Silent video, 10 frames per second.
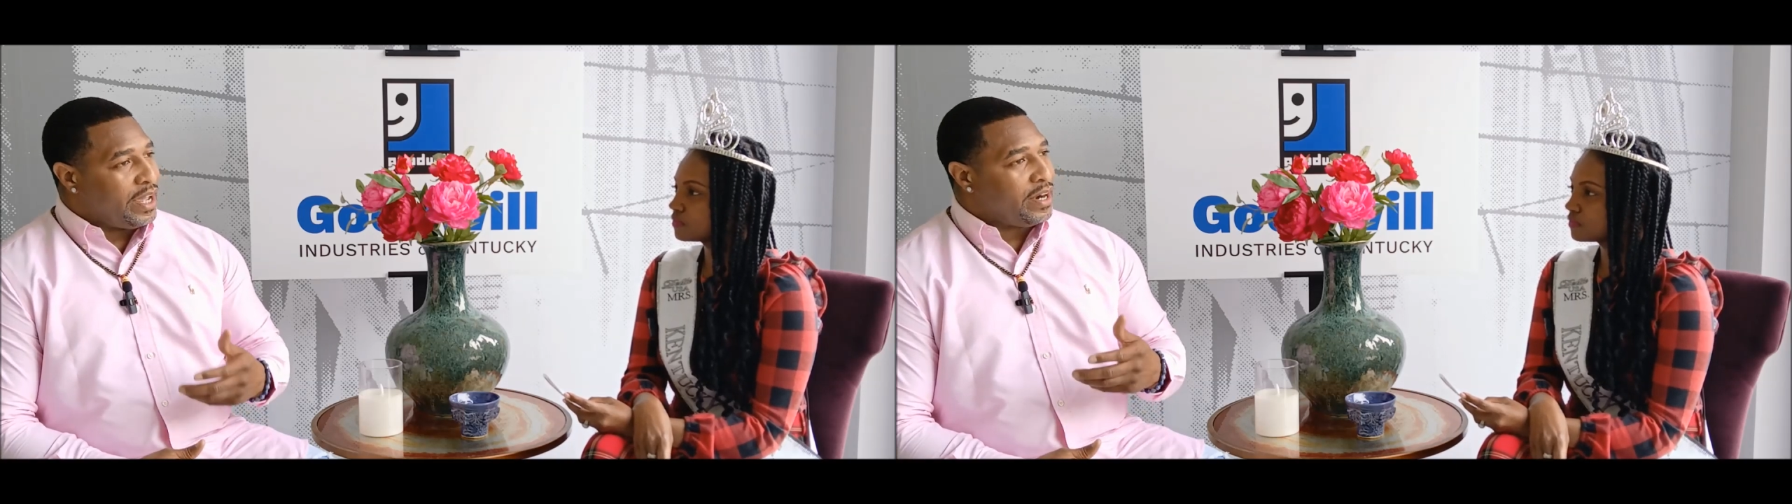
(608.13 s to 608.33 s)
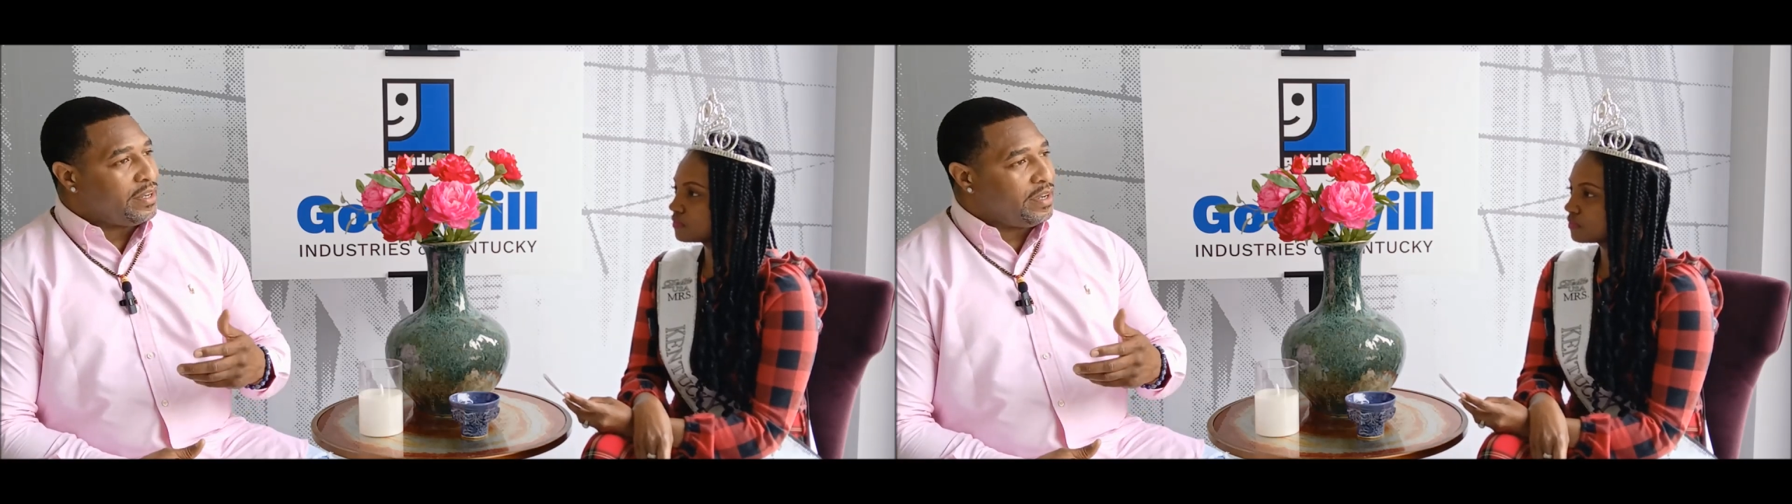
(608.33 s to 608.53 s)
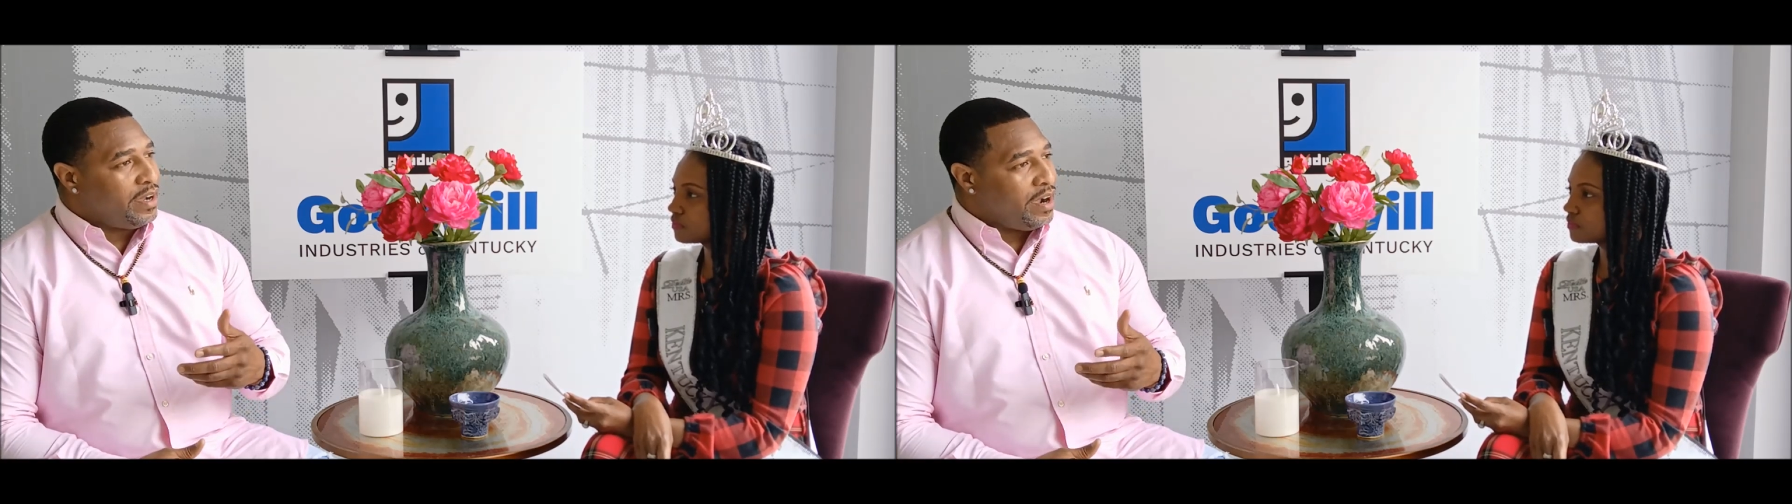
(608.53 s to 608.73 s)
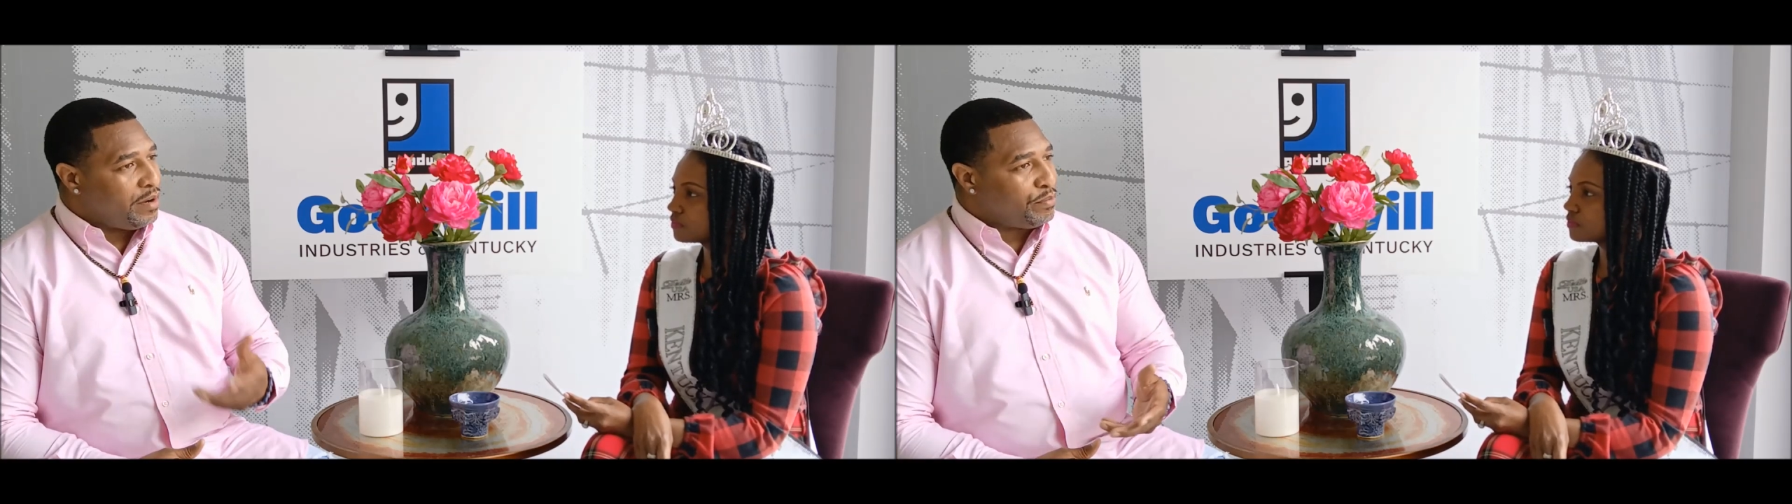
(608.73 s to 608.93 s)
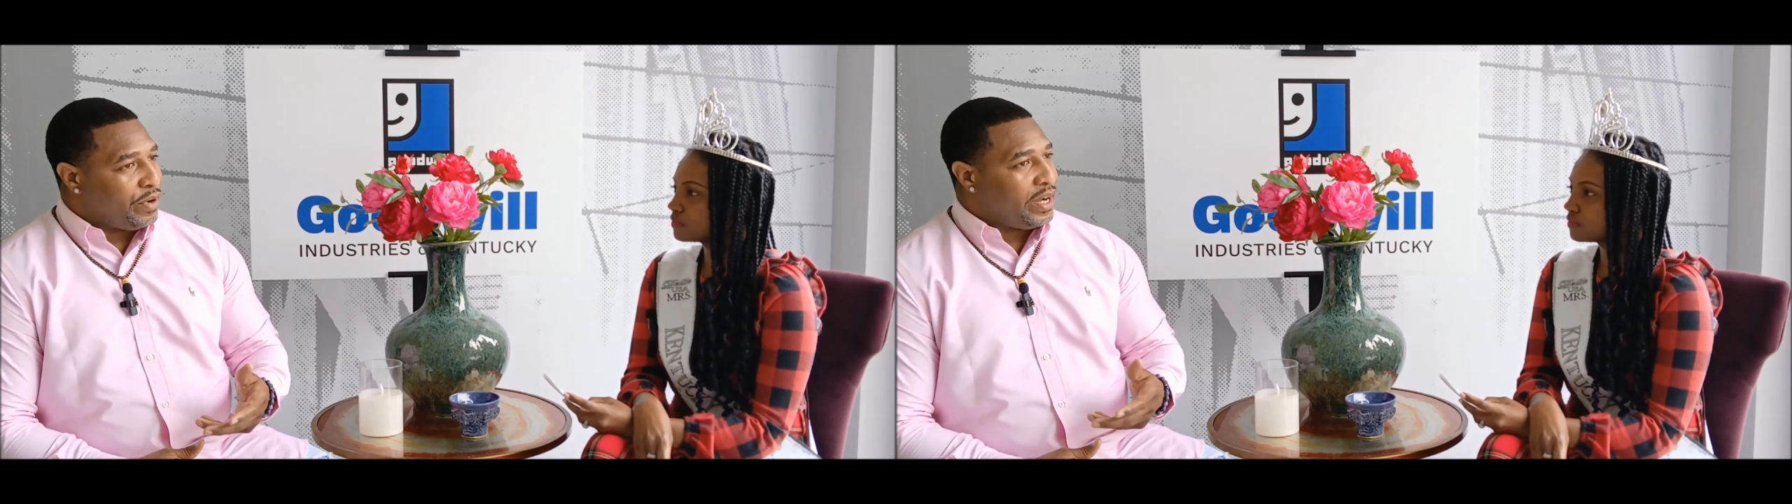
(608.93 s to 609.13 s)
a lot of
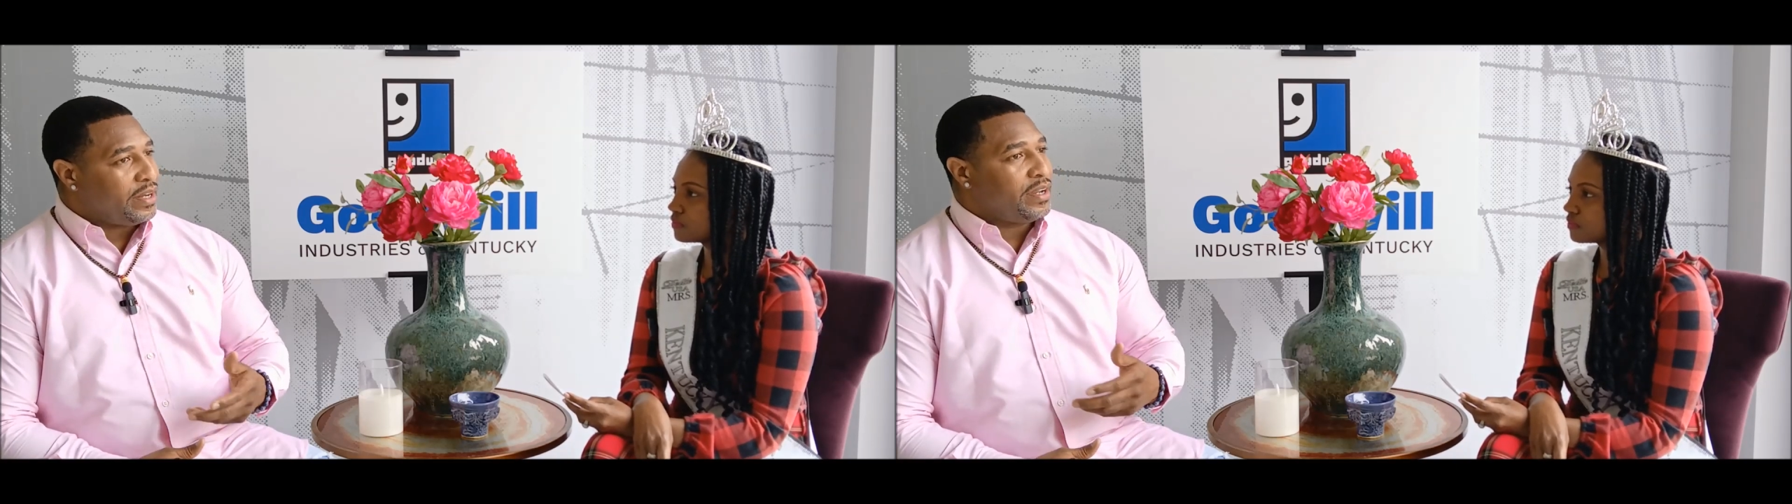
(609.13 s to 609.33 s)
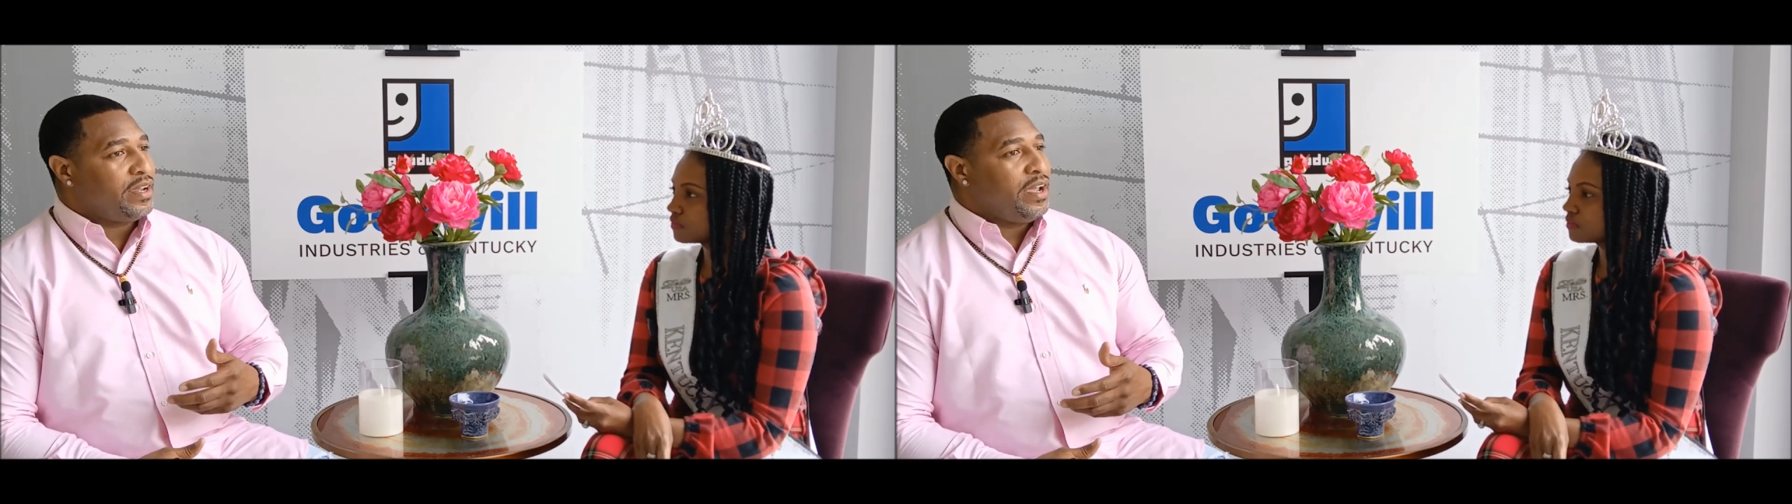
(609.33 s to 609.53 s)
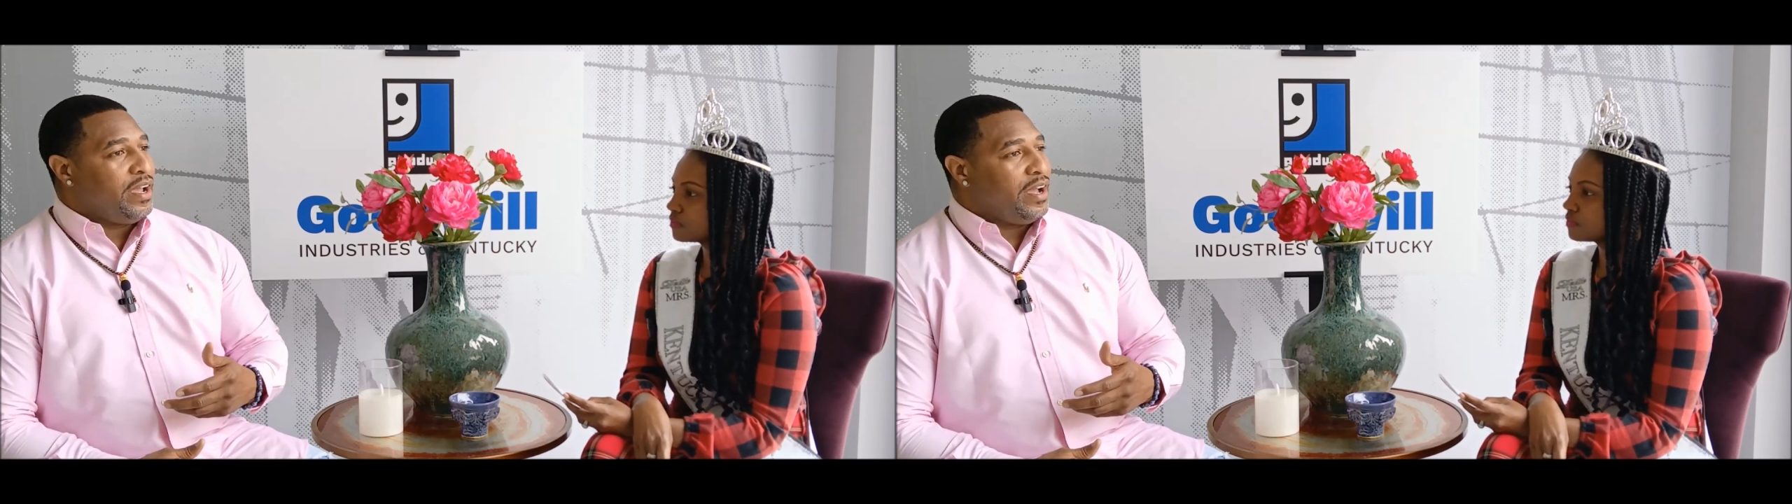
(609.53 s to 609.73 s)
heartbreak,